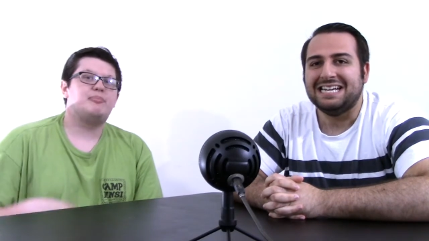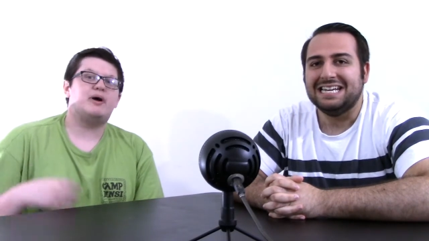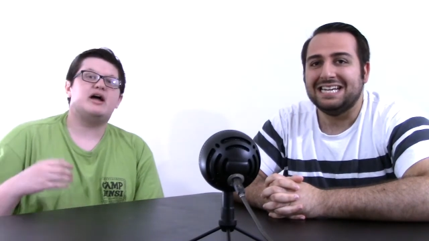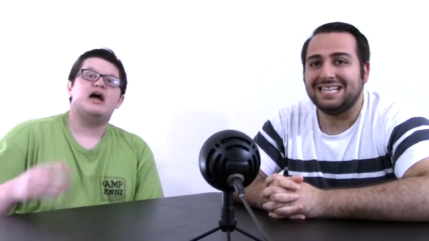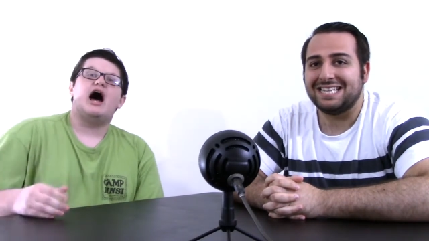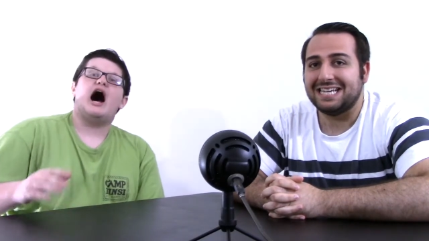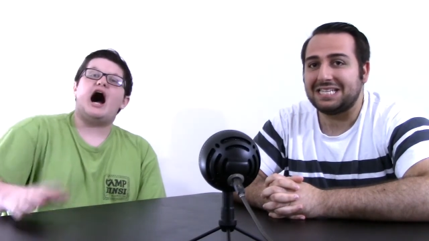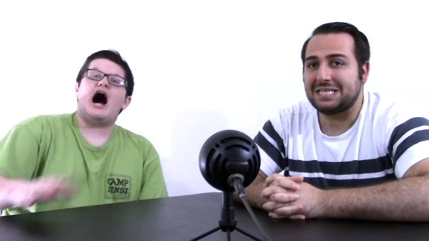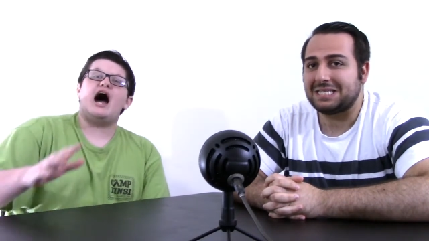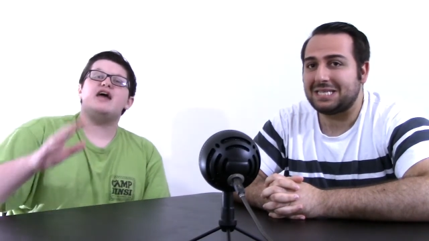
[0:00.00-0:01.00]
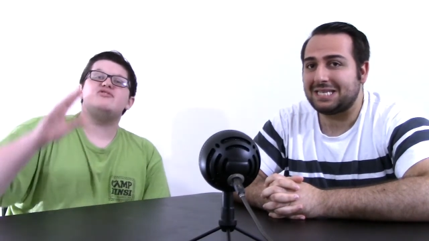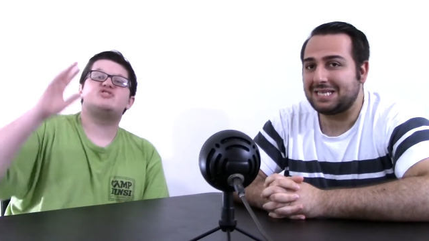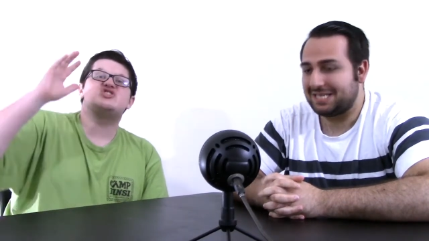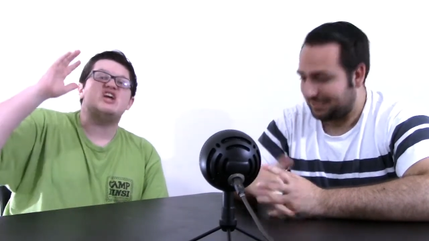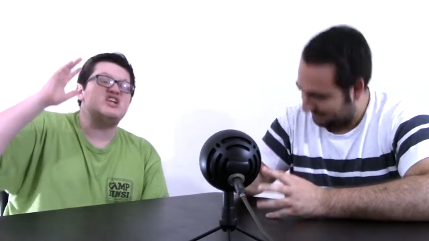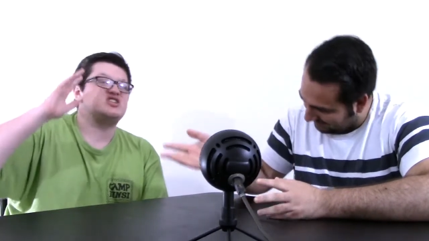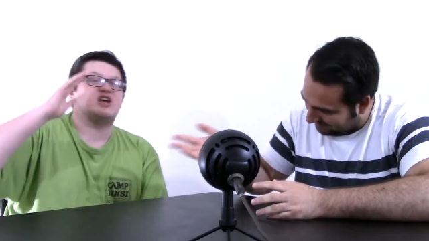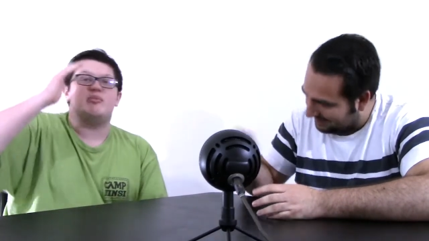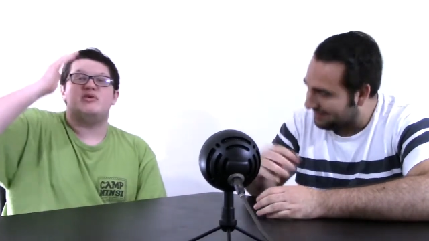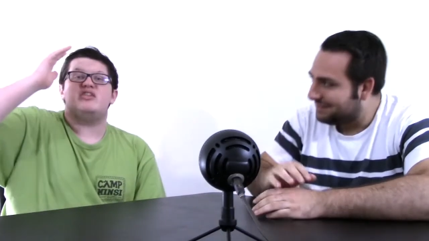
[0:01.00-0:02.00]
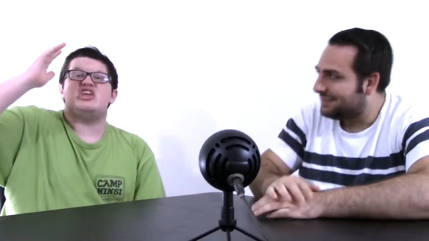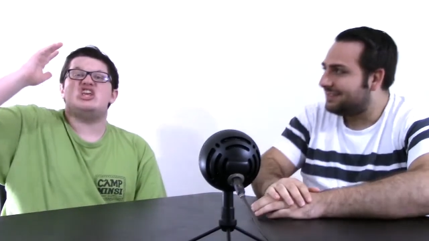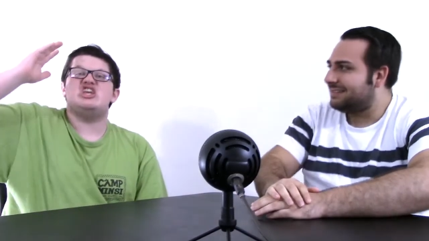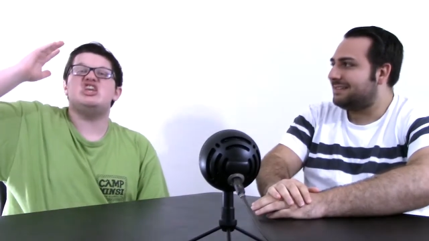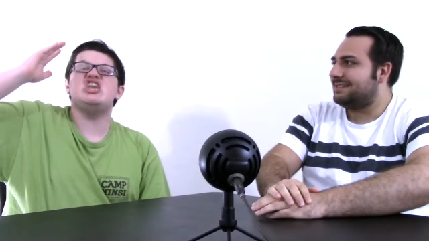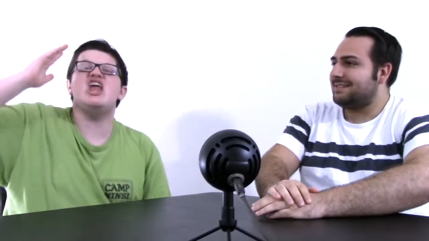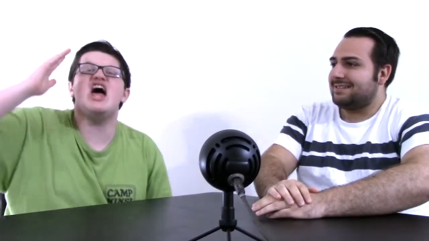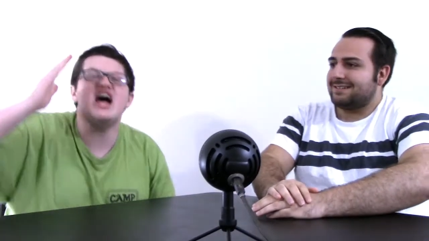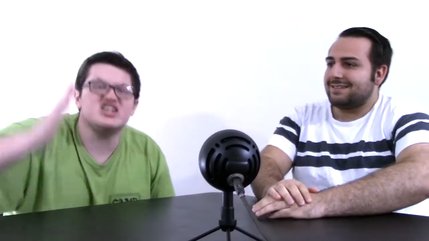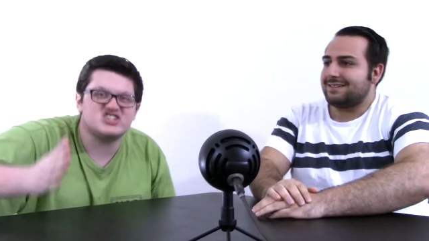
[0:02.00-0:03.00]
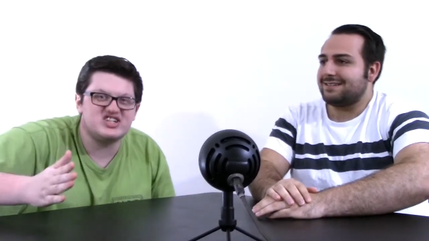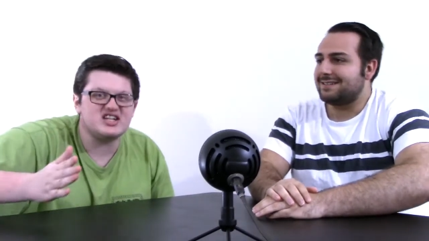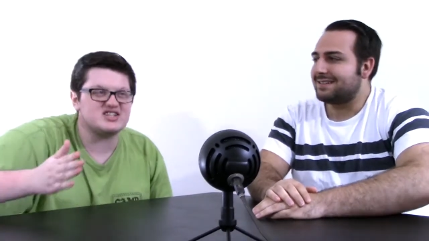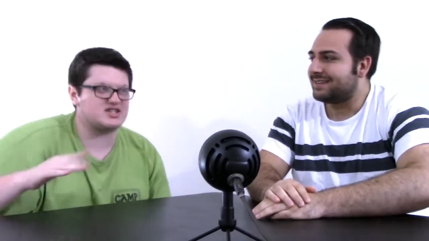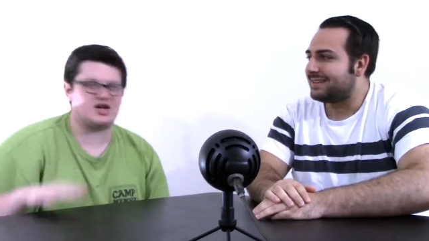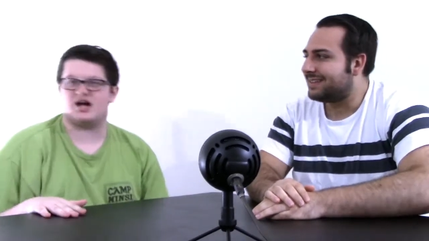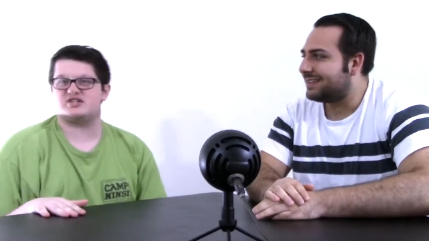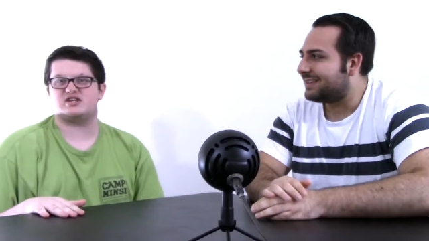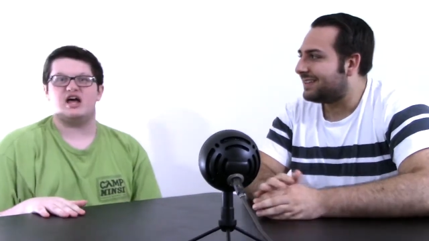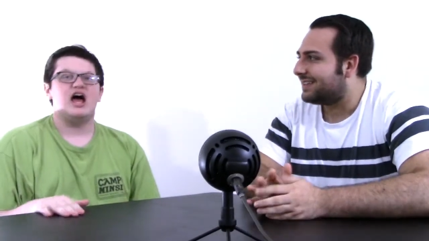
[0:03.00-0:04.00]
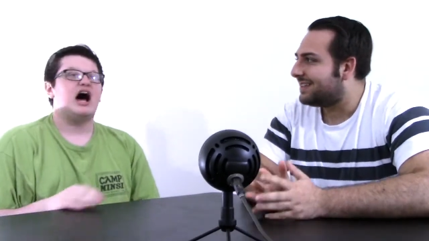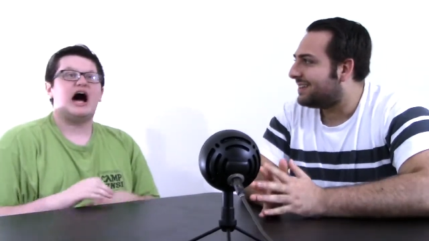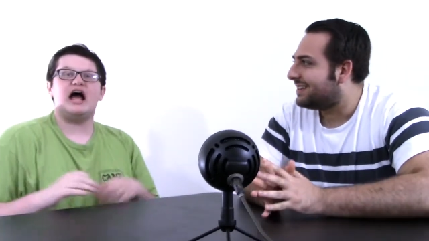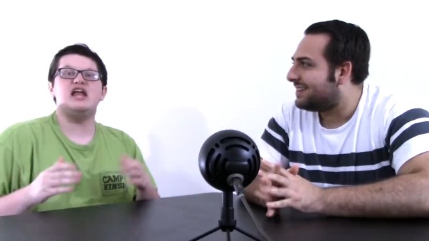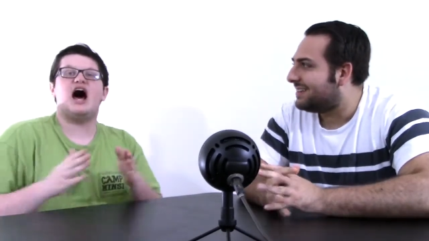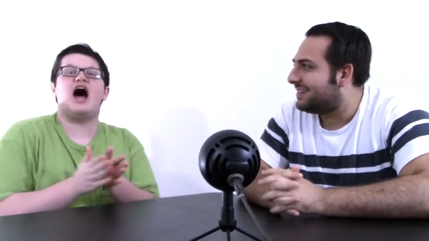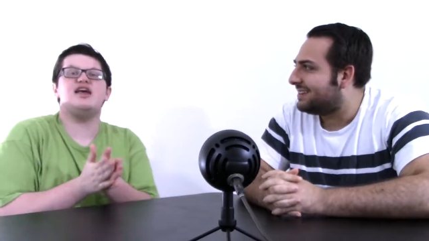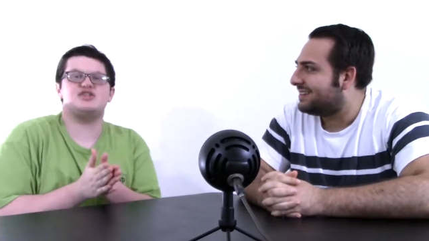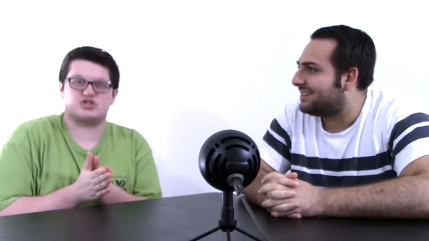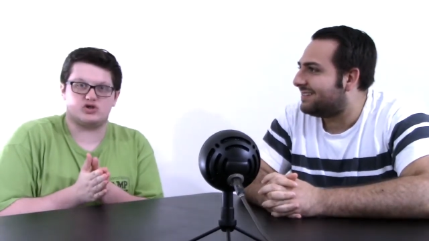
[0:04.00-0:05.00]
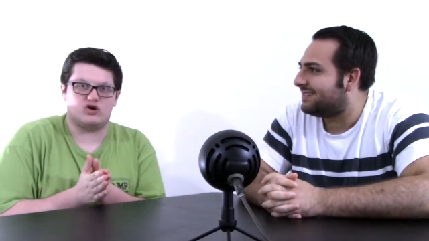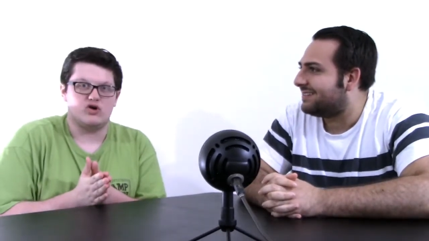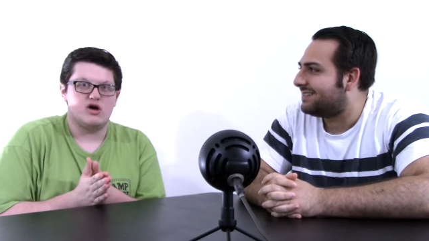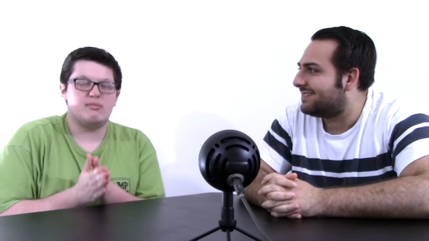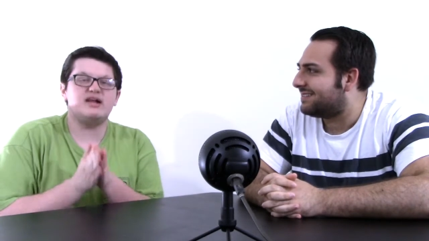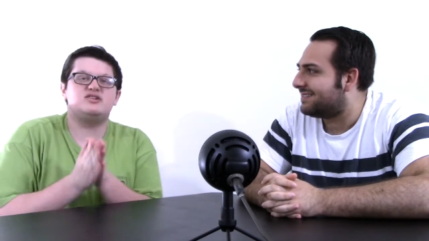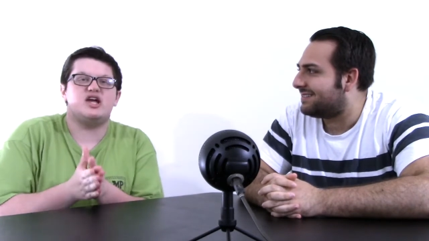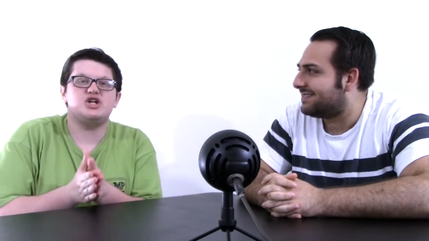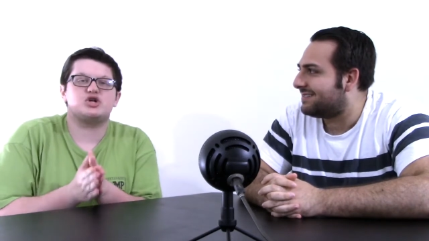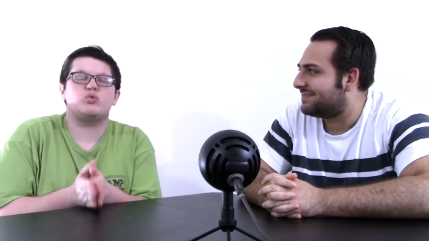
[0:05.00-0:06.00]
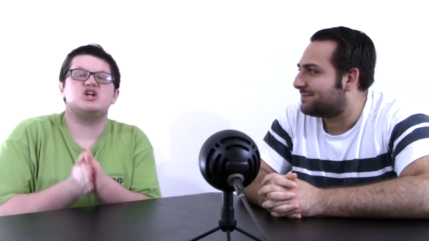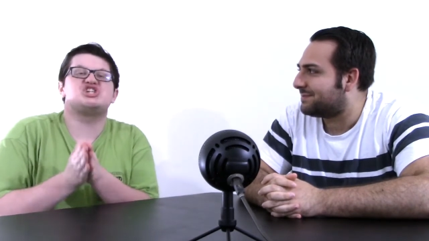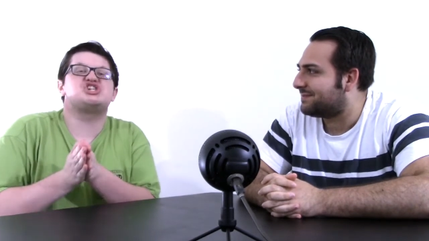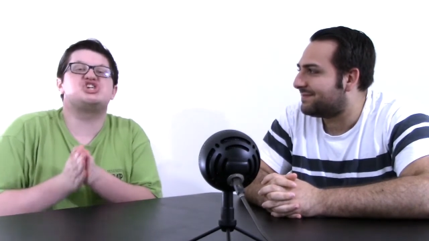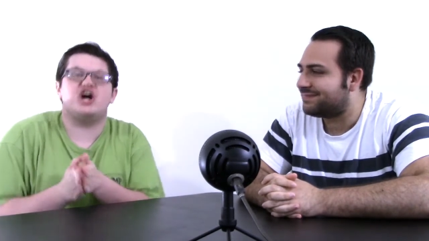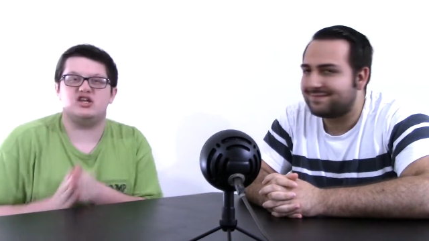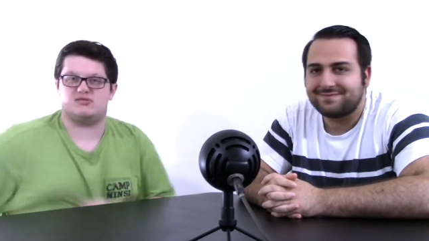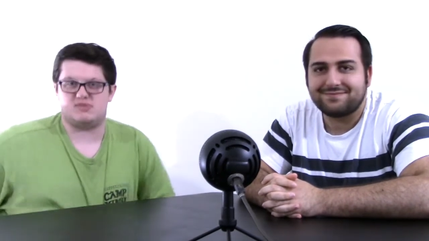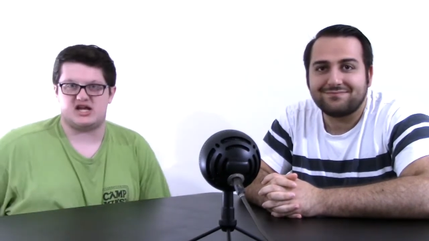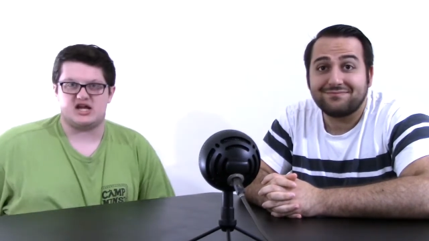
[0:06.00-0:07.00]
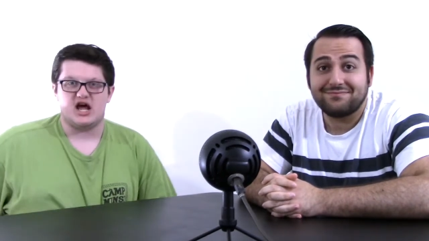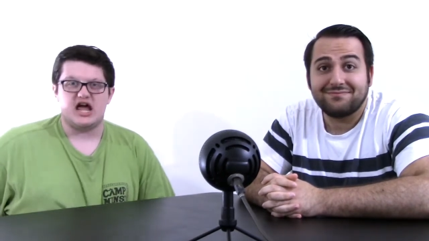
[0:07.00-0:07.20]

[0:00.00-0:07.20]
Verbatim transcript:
Speaker 1: But this I've seen some of the nastiest cuts in high school. My teacher would have shunned me.